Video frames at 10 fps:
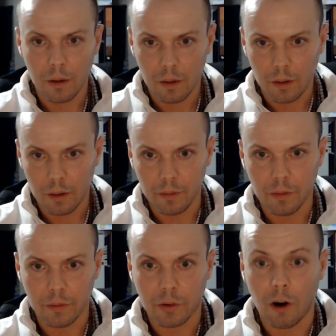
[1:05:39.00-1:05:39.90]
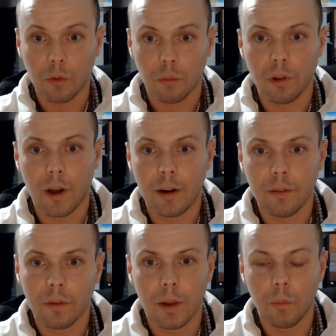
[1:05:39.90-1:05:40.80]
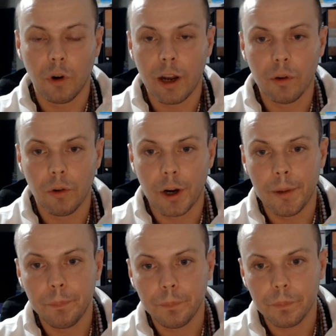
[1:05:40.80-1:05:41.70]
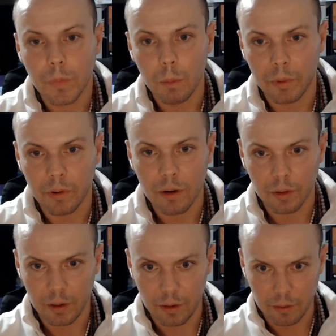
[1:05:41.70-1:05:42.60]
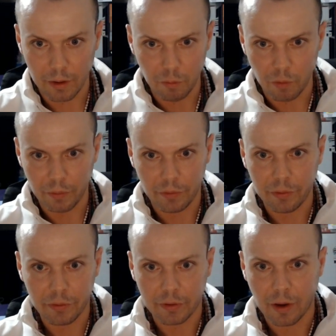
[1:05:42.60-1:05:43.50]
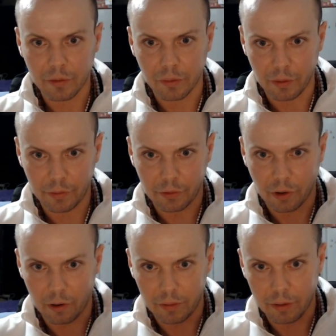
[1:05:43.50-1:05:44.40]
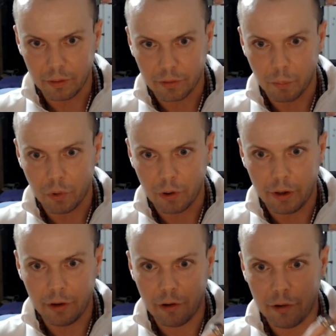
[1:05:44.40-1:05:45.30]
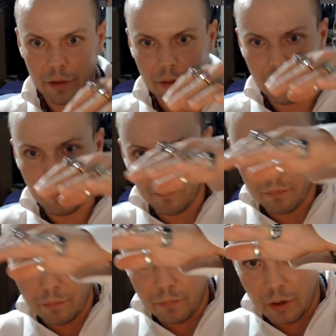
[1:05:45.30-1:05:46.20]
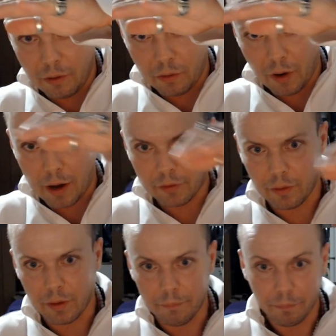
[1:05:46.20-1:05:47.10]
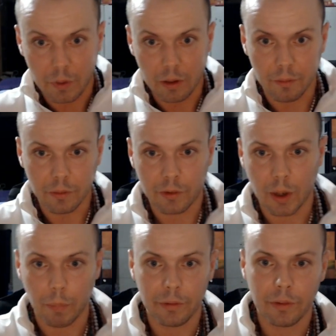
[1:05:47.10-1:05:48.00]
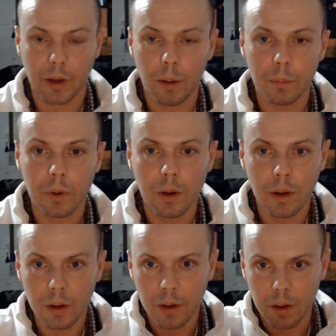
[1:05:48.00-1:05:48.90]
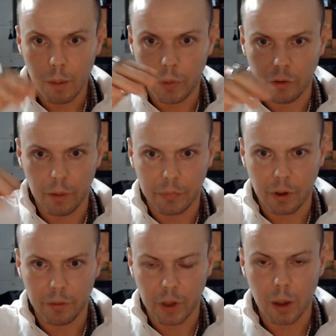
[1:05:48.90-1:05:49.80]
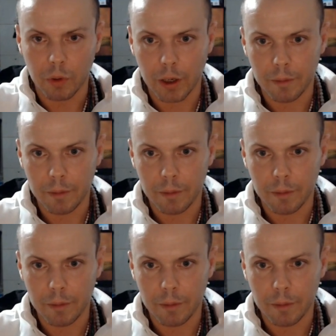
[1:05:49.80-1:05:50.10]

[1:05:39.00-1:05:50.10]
And stars were aligned for them, whatever, right? But generally, anyone who's successful, they start, somewhere here, and then they, gradually, step by step, build themselves up, right?